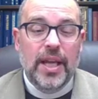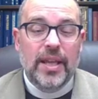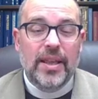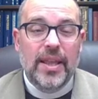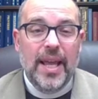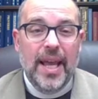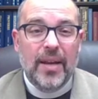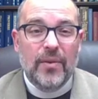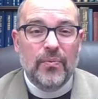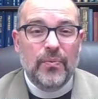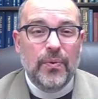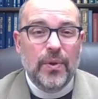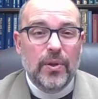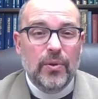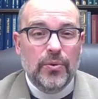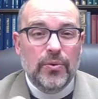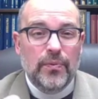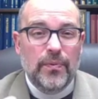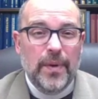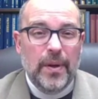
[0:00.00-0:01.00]
And that
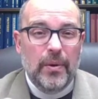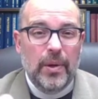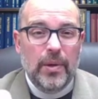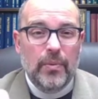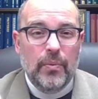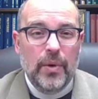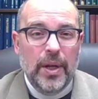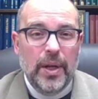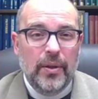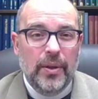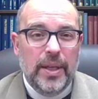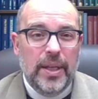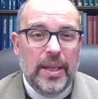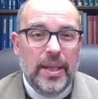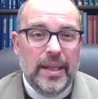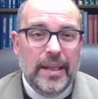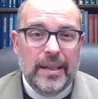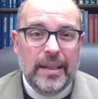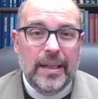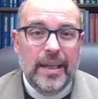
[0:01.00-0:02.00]
funnels very well
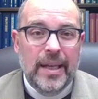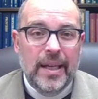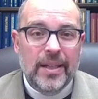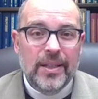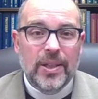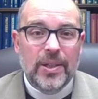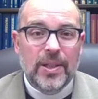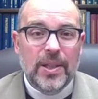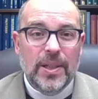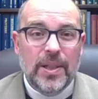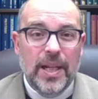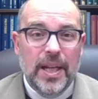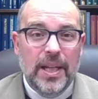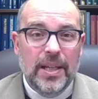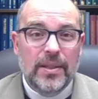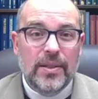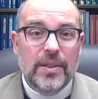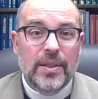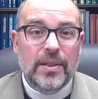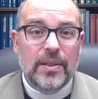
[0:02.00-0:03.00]
in to
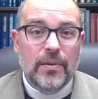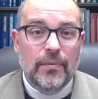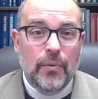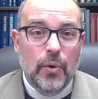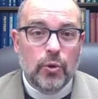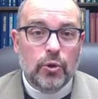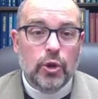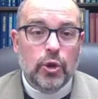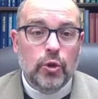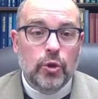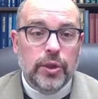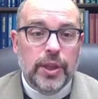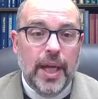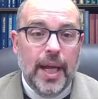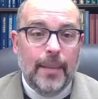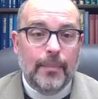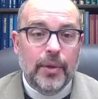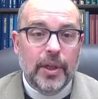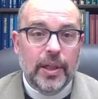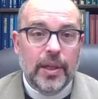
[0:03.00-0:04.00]
today's devotional
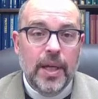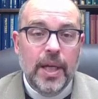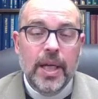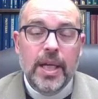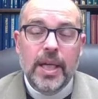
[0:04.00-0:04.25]
topic.